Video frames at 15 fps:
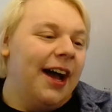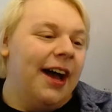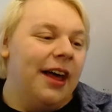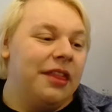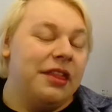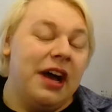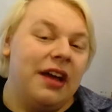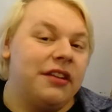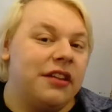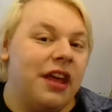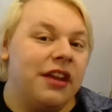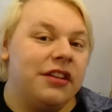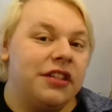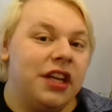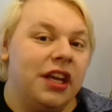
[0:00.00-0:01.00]
That
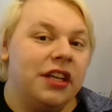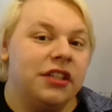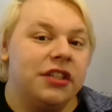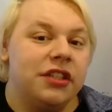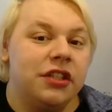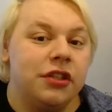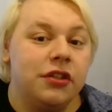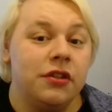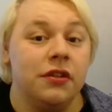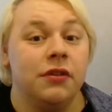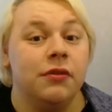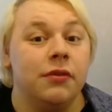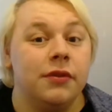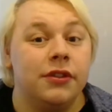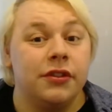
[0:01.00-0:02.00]
then changed to
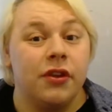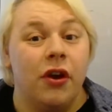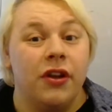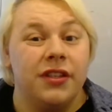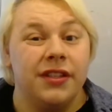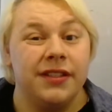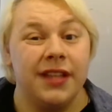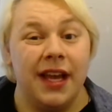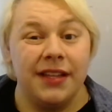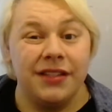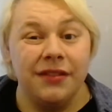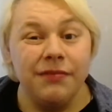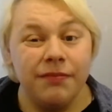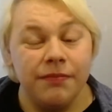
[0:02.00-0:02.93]
Scottish Assassin,